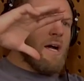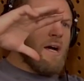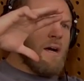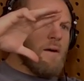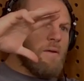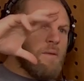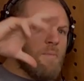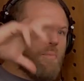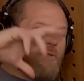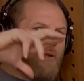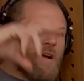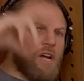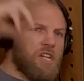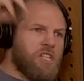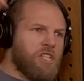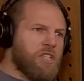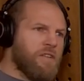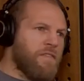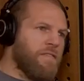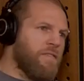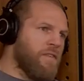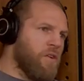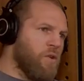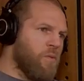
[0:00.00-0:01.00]
the
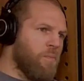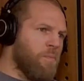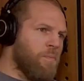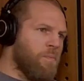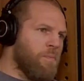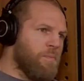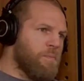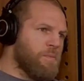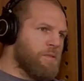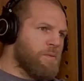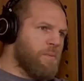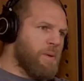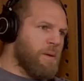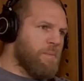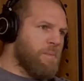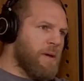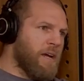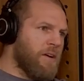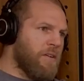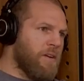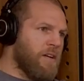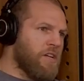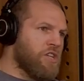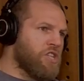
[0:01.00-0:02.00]
pressure to be
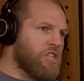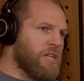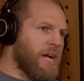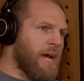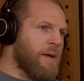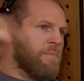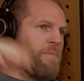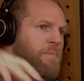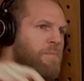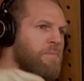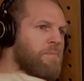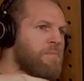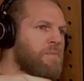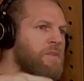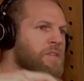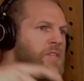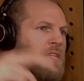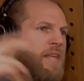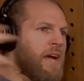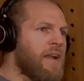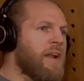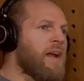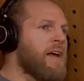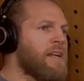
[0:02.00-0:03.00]
bigger in shape.
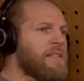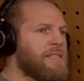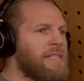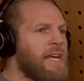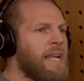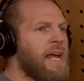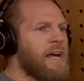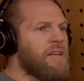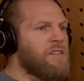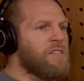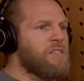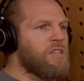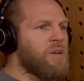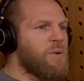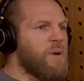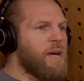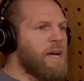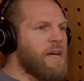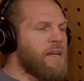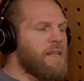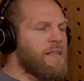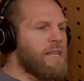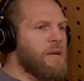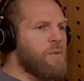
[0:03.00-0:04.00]
They don't understand how to do
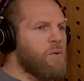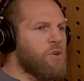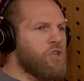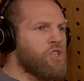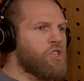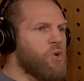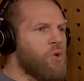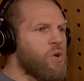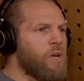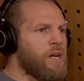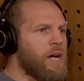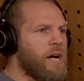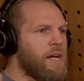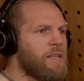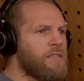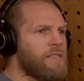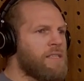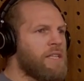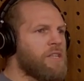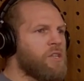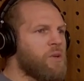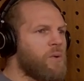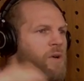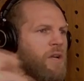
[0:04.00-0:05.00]
it. They want
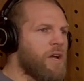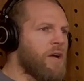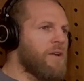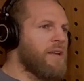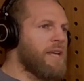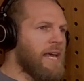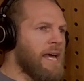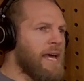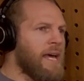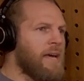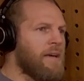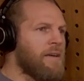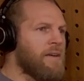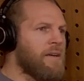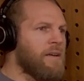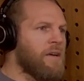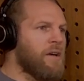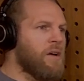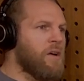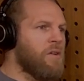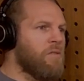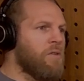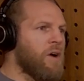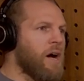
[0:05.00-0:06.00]
shortcuts. They do a load of gear,
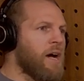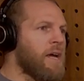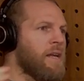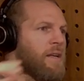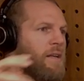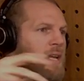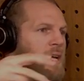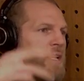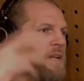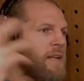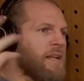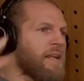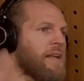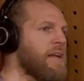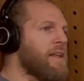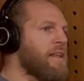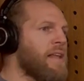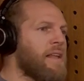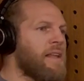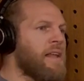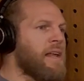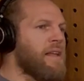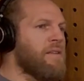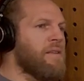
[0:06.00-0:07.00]
right? Then
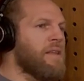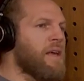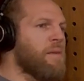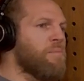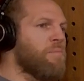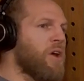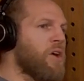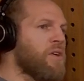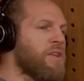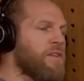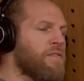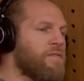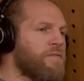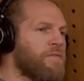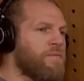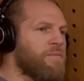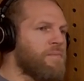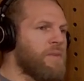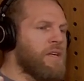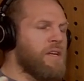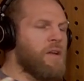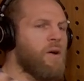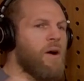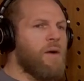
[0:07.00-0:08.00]
they blow the...
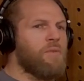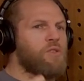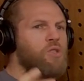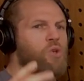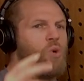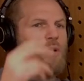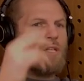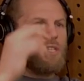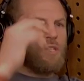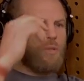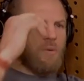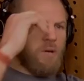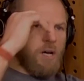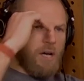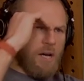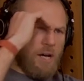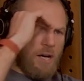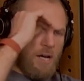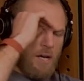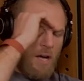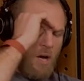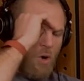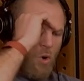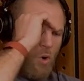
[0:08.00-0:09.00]
You know, I was talking to
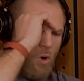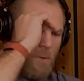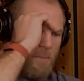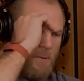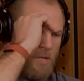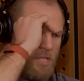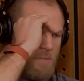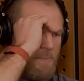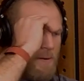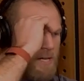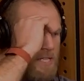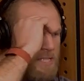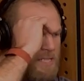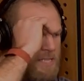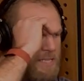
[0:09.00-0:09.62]
a hormone